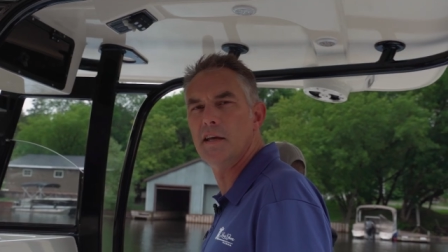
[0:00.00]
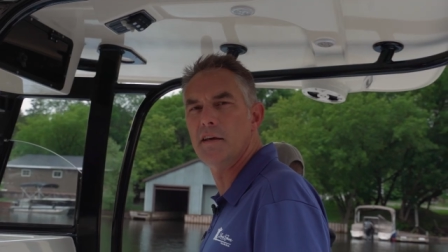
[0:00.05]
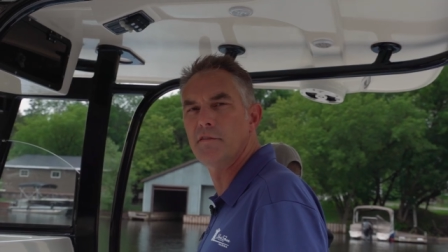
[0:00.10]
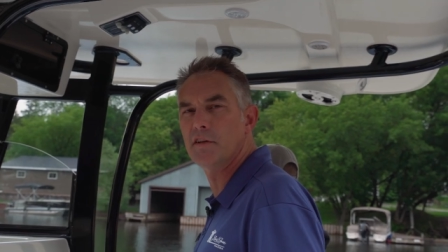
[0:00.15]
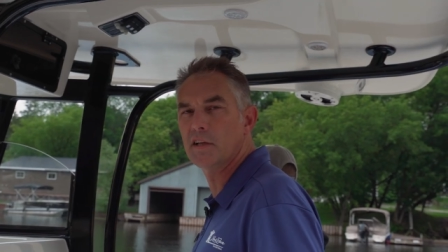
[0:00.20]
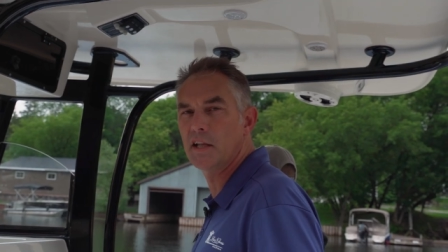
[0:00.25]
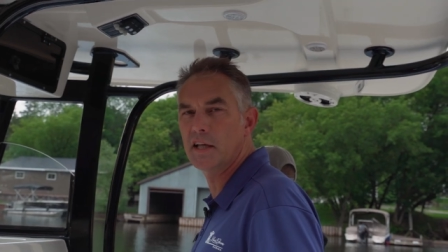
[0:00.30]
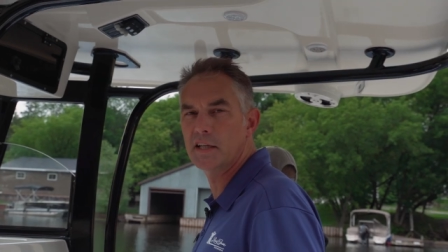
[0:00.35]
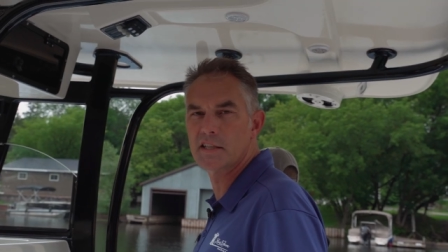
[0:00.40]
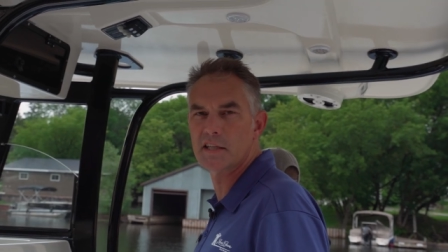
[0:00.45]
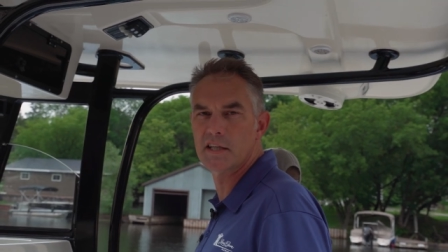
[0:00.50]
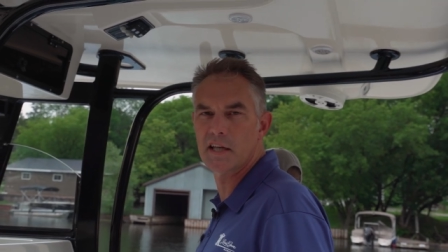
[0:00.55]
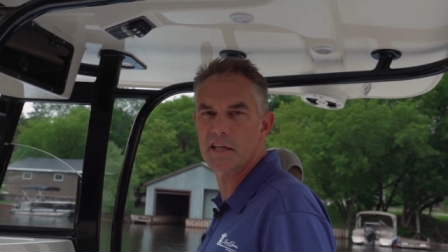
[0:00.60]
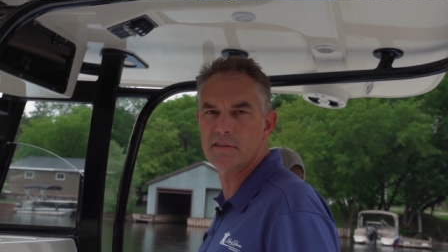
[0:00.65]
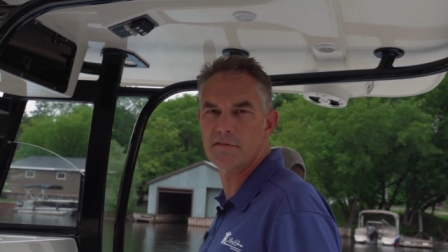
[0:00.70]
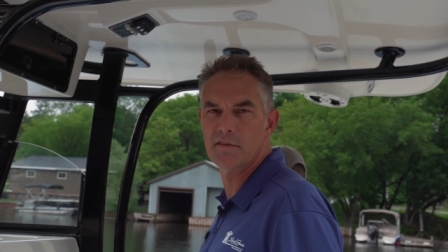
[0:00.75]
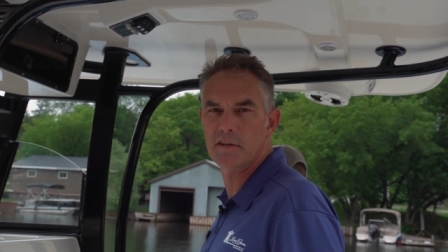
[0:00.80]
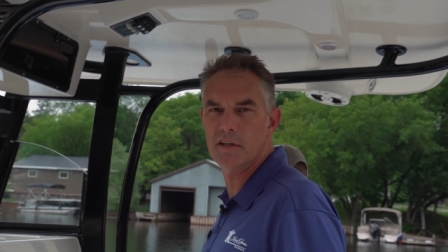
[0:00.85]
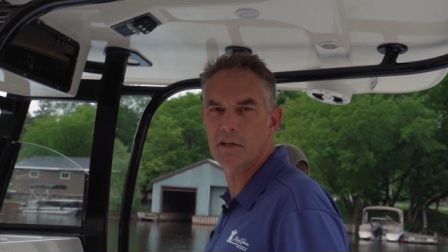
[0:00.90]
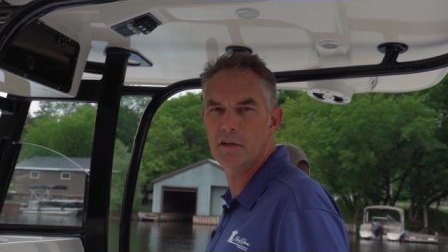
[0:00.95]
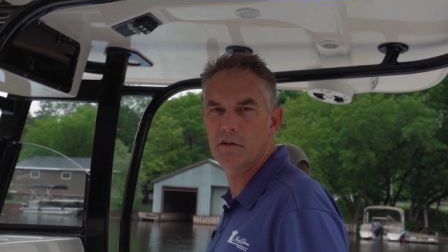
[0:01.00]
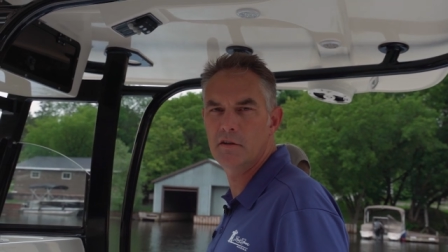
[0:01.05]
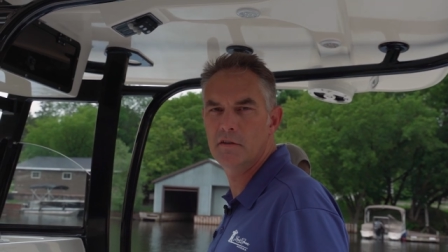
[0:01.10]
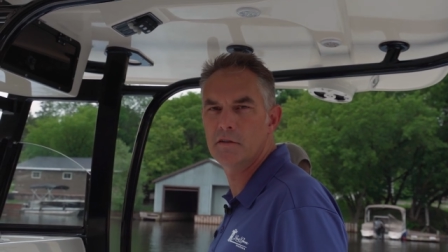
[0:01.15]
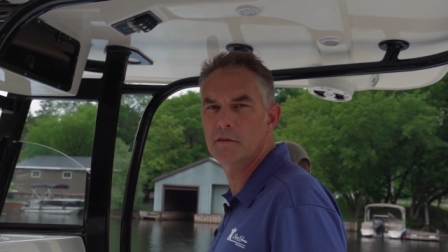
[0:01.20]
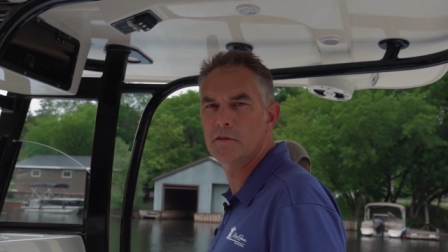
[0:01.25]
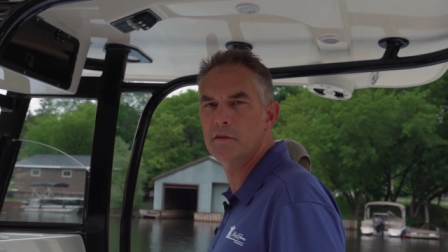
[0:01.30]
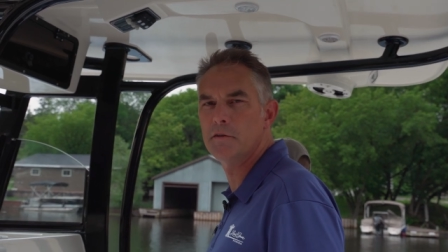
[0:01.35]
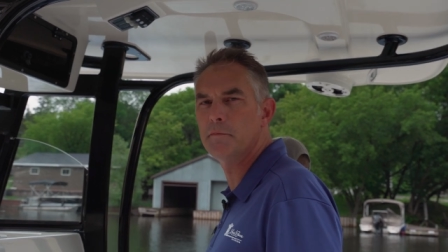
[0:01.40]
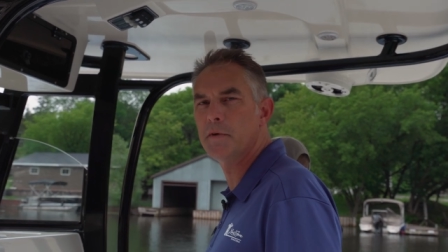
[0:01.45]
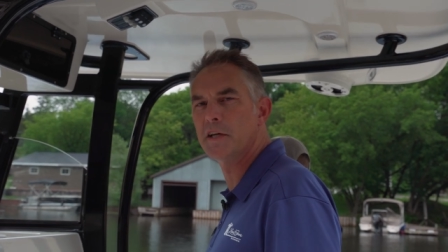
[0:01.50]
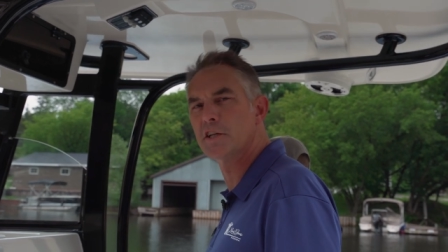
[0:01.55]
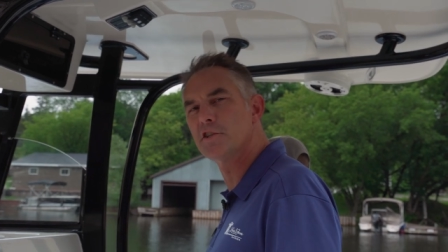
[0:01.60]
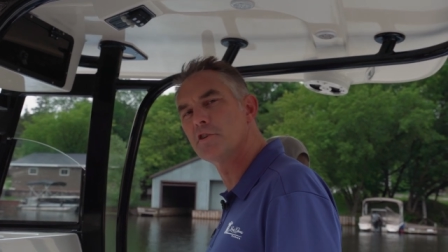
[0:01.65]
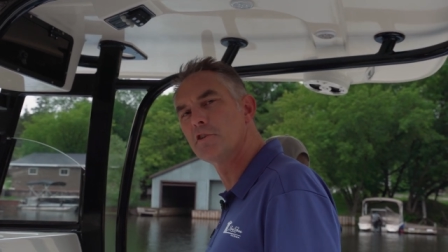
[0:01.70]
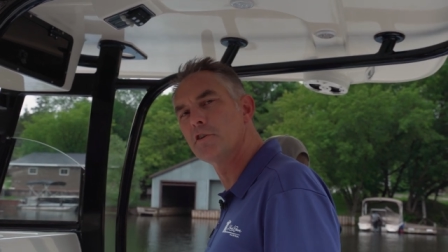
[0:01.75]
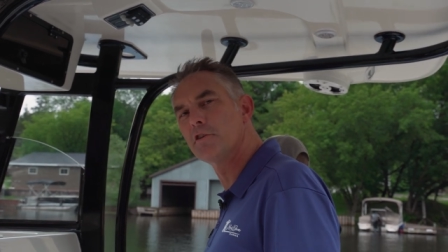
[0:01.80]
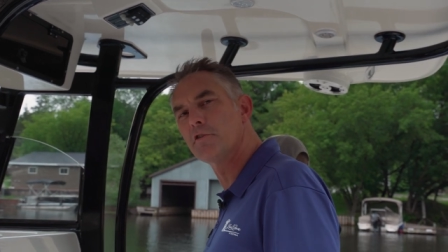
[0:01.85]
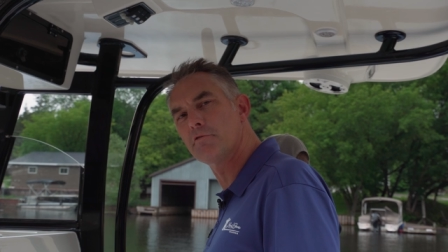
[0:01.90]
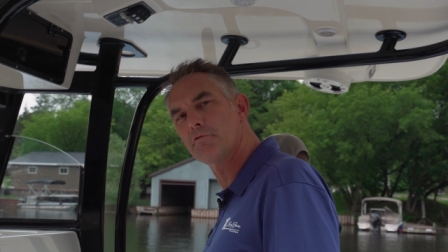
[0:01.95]
If you like today's video, make
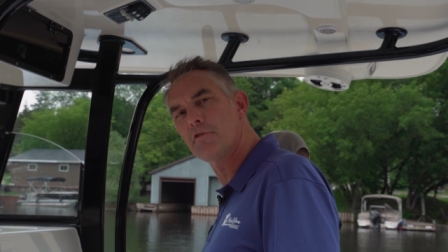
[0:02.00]
sure you